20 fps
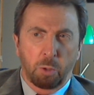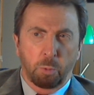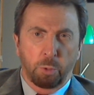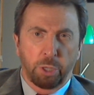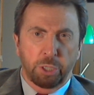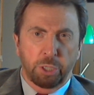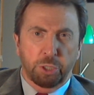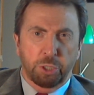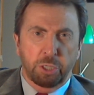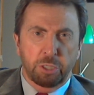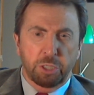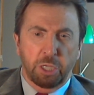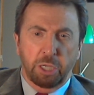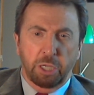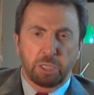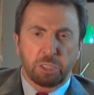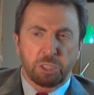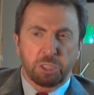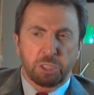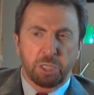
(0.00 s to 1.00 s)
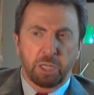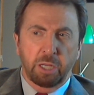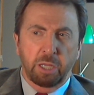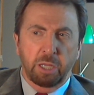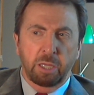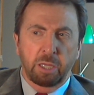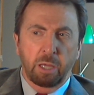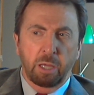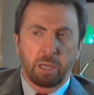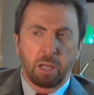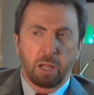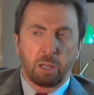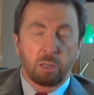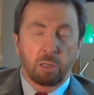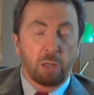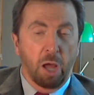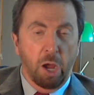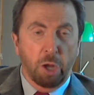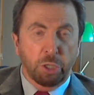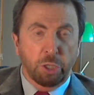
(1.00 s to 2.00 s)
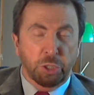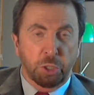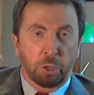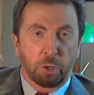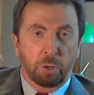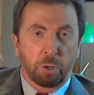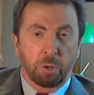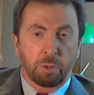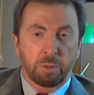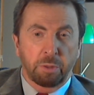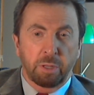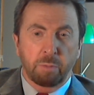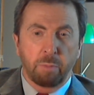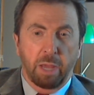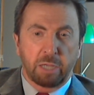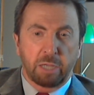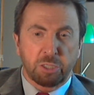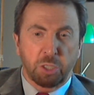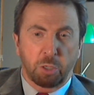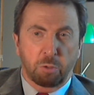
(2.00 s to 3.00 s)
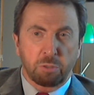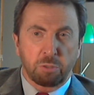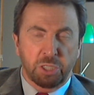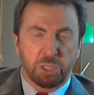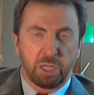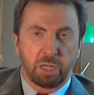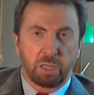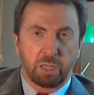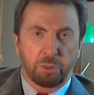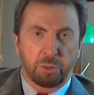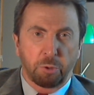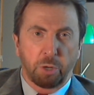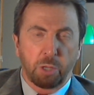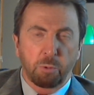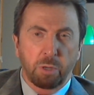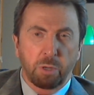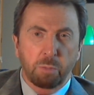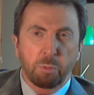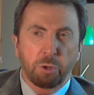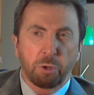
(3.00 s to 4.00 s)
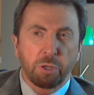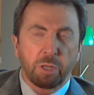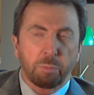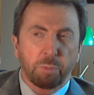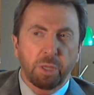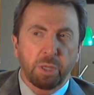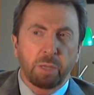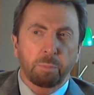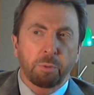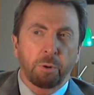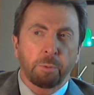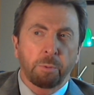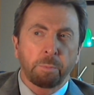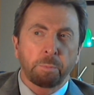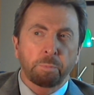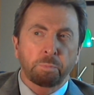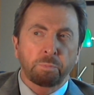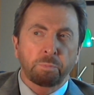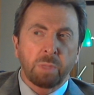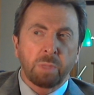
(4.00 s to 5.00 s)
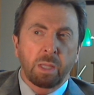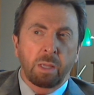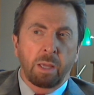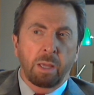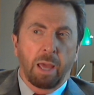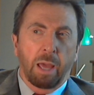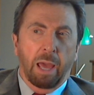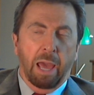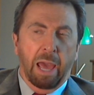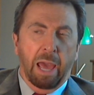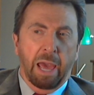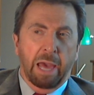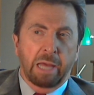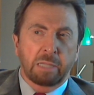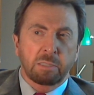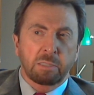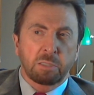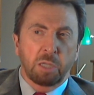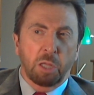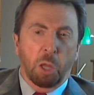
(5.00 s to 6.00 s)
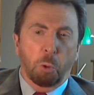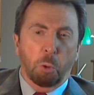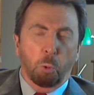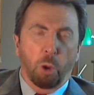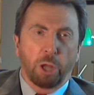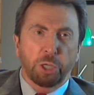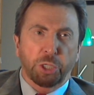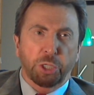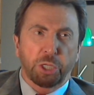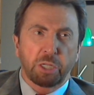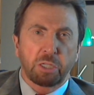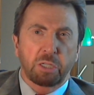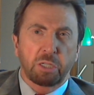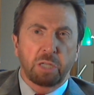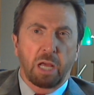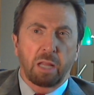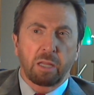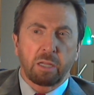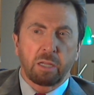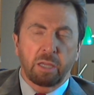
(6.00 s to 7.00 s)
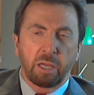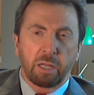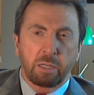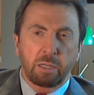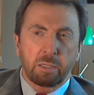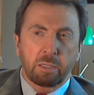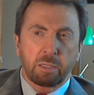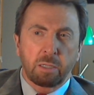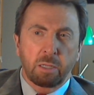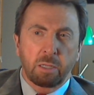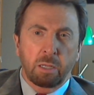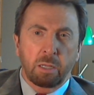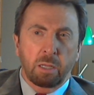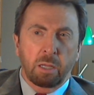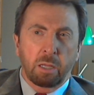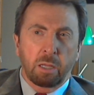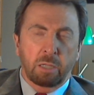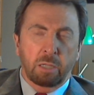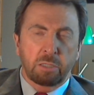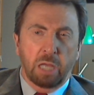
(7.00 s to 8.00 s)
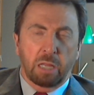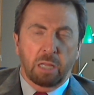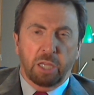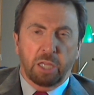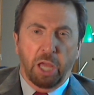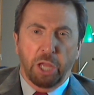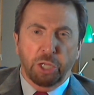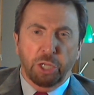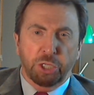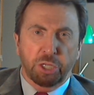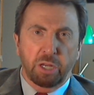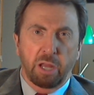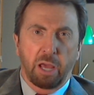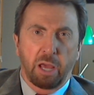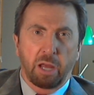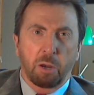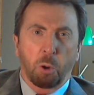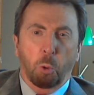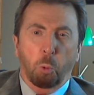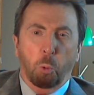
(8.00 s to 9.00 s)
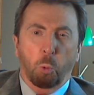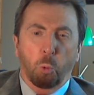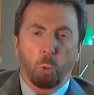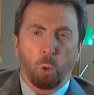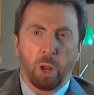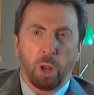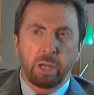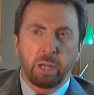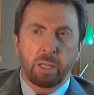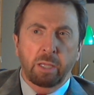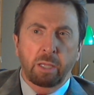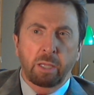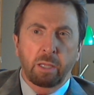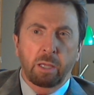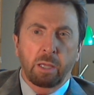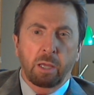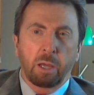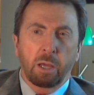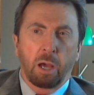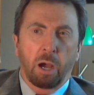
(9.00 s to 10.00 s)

which is a city larger than Mexico City, 31 million people. And a Russian delegation had already,